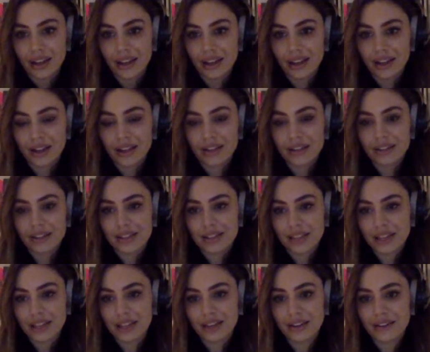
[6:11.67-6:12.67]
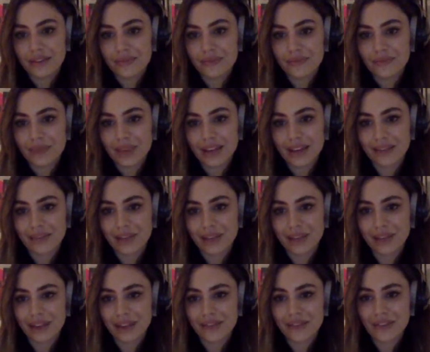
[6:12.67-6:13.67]
And man, my
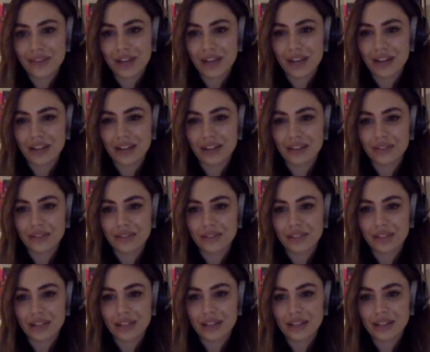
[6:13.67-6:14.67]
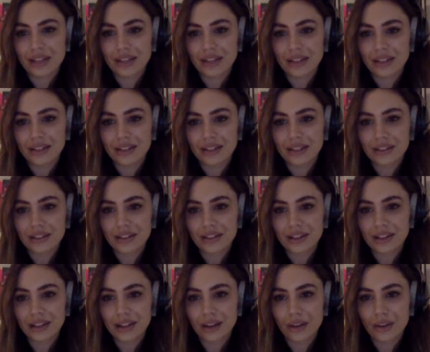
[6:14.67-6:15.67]
live chat, I don't see it
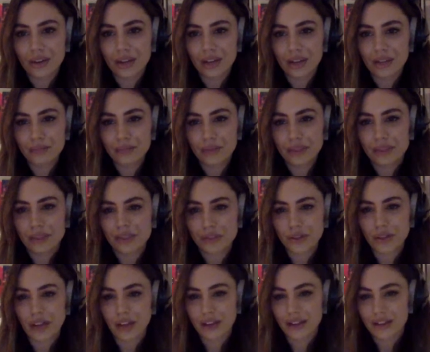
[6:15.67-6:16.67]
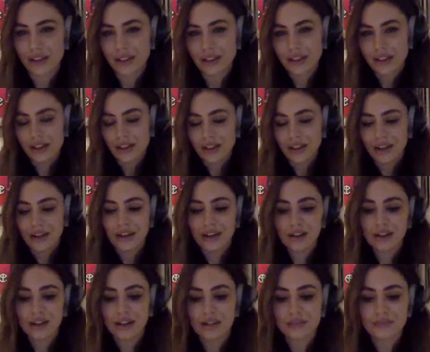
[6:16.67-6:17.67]
going, but that's okay.
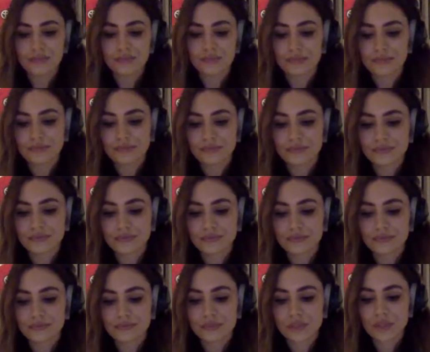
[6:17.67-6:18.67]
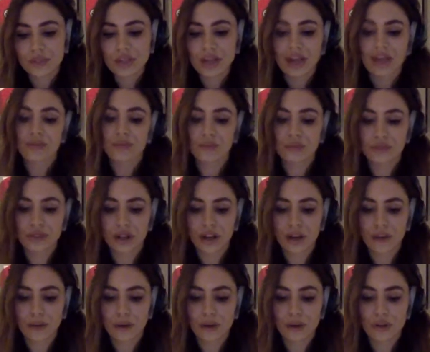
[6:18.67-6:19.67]
Um, so yeah, we'll talk
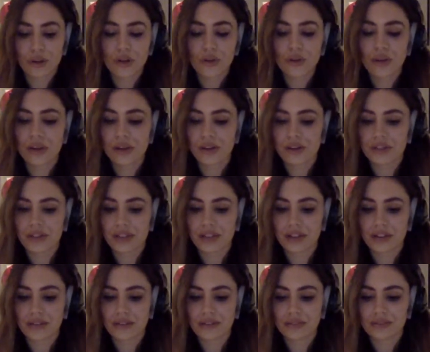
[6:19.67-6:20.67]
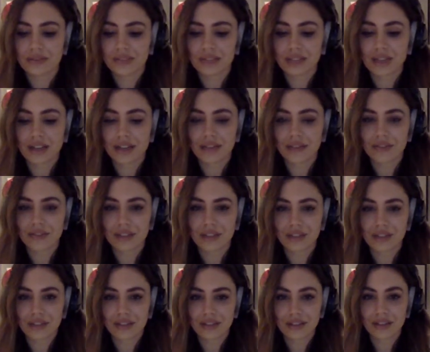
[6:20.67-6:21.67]
about co-writers now that kind of like
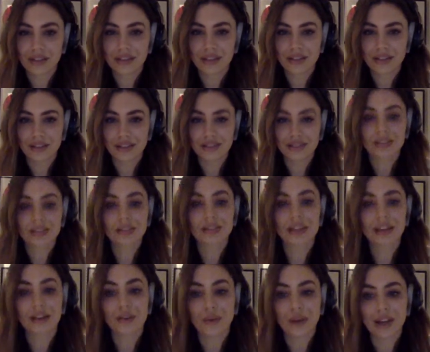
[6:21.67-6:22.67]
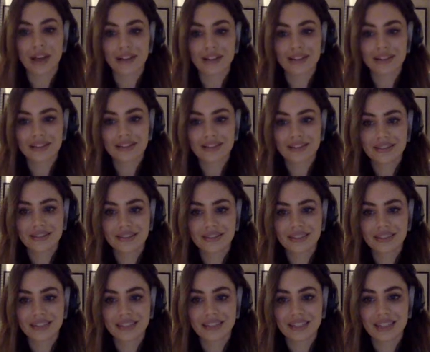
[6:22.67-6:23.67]
nicely segues
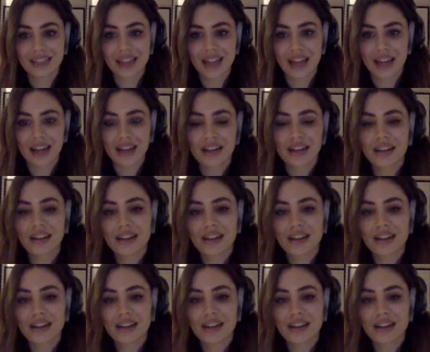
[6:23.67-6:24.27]
into that.